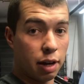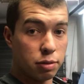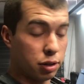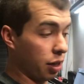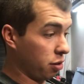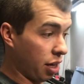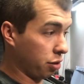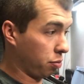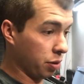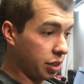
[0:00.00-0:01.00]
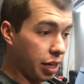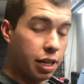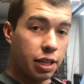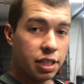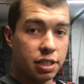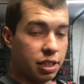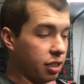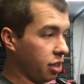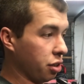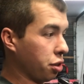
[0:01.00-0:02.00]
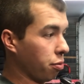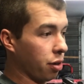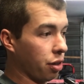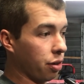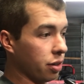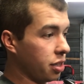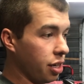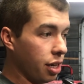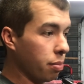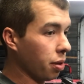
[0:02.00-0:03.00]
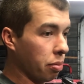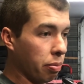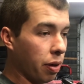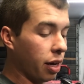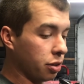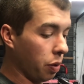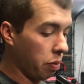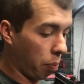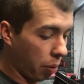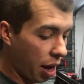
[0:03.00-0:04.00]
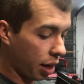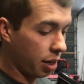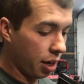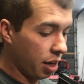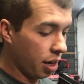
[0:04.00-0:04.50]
I was like, that's ridiculous. This thing should run a 13, blah, blah, blah. So I went back